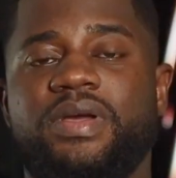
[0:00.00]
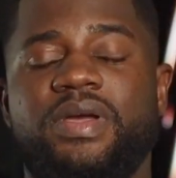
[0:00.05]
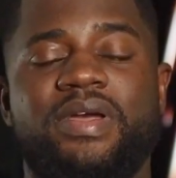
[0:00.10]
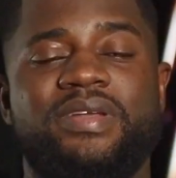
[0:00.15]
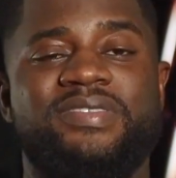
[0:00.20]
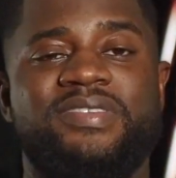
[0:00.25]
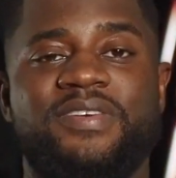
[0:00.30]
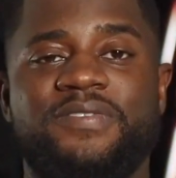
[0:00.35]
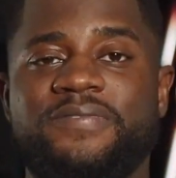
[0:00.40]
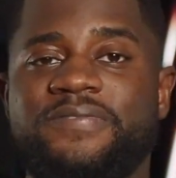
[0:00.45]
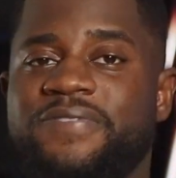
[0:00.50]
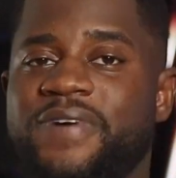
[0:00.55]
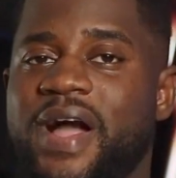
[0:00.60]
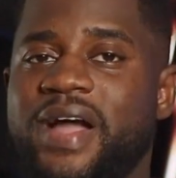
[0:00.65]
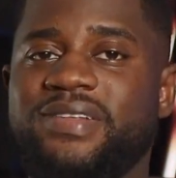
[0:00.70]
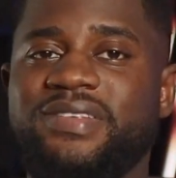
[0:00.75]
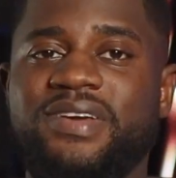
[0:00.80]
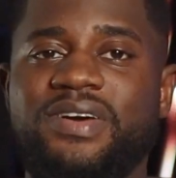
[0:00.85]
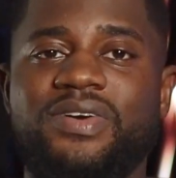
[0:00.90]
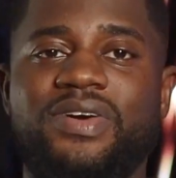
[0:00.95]
It's a
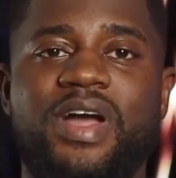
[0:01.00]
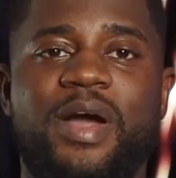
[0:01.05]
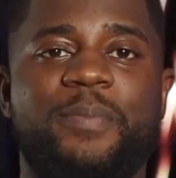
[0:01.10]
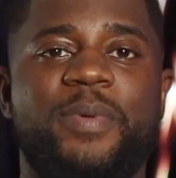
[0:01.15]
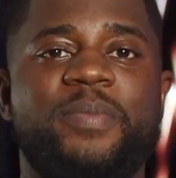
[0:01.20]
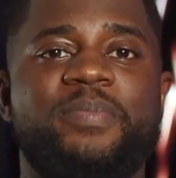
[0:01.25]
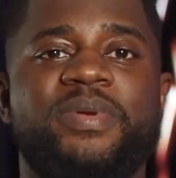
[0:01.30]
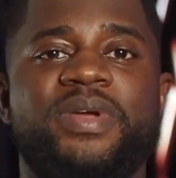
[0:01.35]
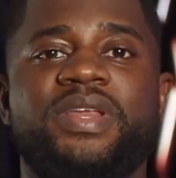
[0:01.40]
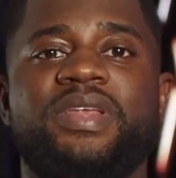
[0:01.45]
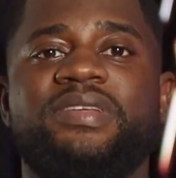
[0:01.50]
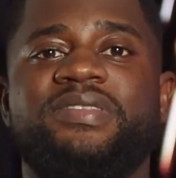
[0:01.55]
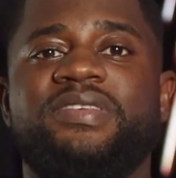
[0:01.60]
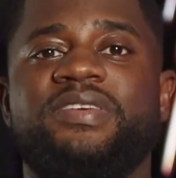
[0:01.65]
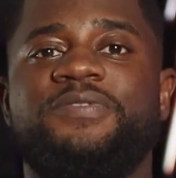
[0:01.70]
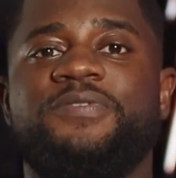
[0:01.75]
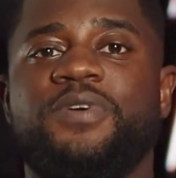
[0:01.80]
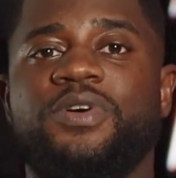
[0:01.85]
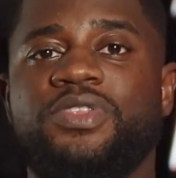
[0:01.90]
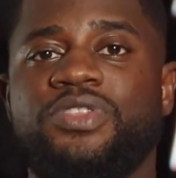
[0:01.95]
vital
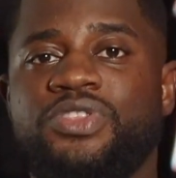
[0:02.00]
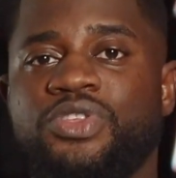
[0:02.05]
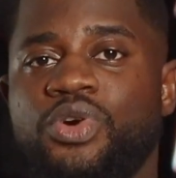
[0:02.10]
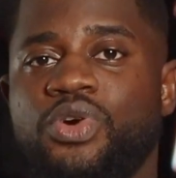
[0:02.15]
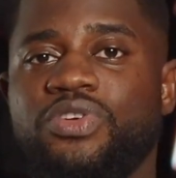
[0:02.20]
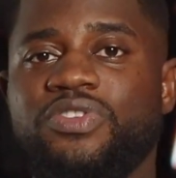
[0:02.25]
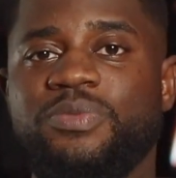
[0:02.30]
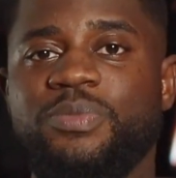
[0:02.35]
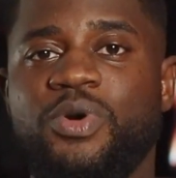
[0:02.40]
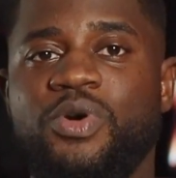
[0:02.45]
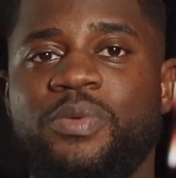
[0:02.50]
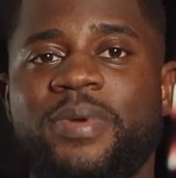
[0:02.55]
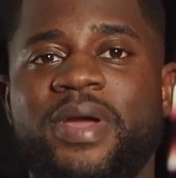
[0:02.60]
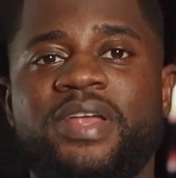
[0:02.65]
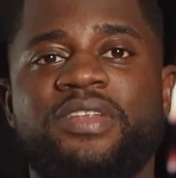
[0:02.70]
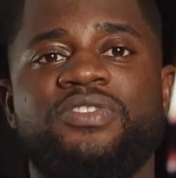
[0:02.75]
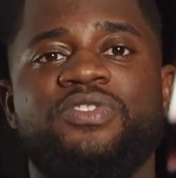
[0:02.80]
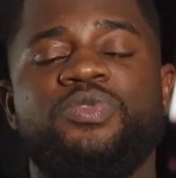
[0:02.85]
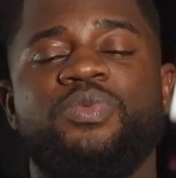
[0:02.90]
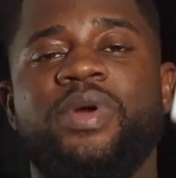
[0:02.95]
capability for those
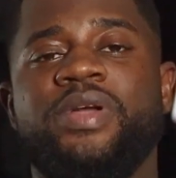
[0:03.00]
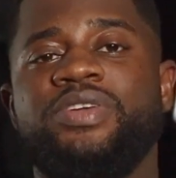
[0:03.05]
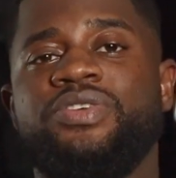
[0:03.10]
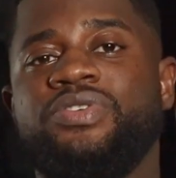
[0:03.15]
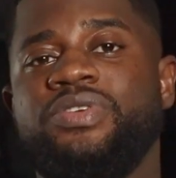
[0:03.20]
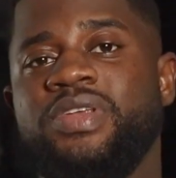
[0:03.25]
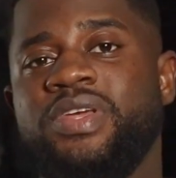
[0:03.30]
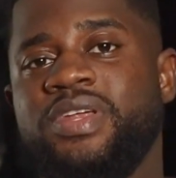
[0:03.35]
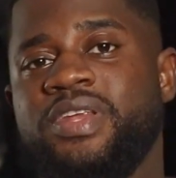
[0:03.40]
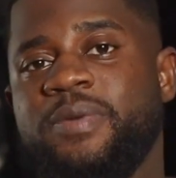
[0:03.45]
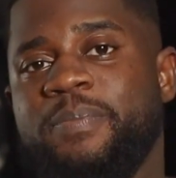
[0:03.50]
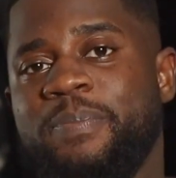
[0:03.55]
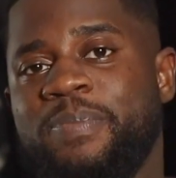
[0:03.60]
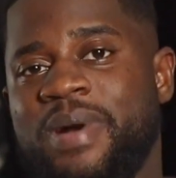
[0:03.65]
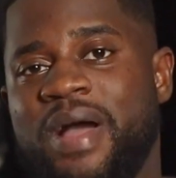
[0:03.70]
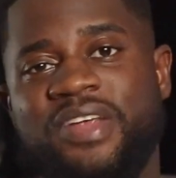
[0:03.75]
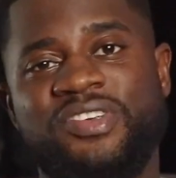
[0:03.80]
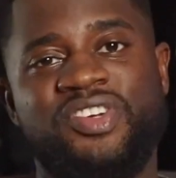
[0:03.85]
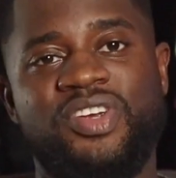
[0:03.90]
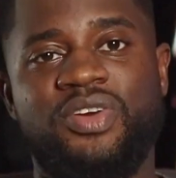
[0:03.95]
moments when you need a
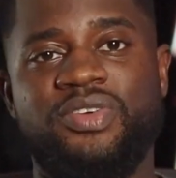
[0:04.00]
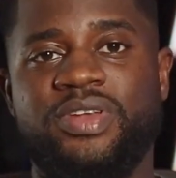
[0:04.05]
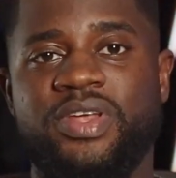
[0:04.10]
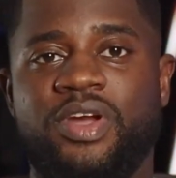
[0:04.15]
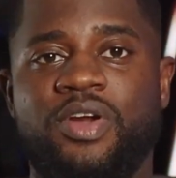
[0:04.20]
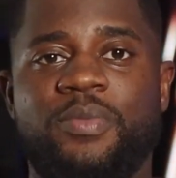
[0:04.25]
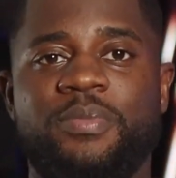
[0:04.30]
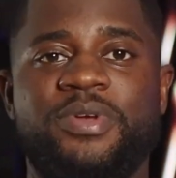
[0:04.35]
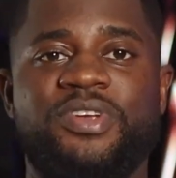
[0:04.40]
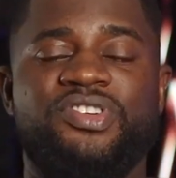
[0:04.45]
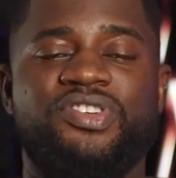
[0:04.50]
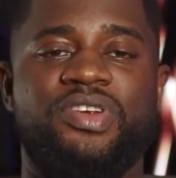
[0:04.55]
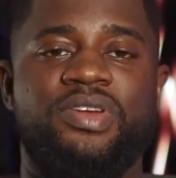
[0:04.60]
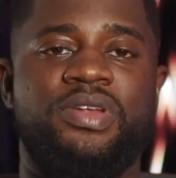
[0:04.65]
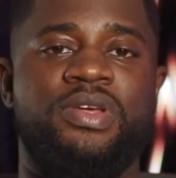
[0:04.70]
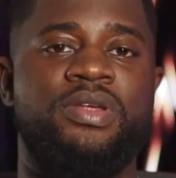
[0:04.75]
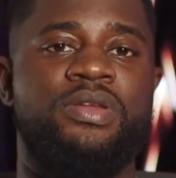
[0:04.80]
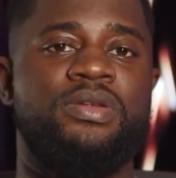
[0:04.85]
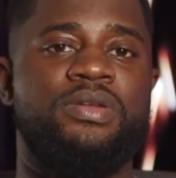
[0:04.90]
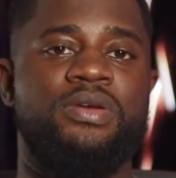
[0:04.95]
partial
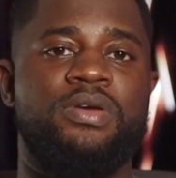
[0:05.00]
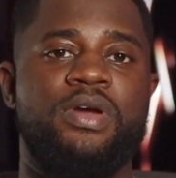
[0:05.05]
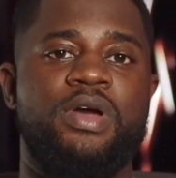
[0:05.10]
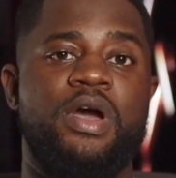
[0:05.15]
decommissioning,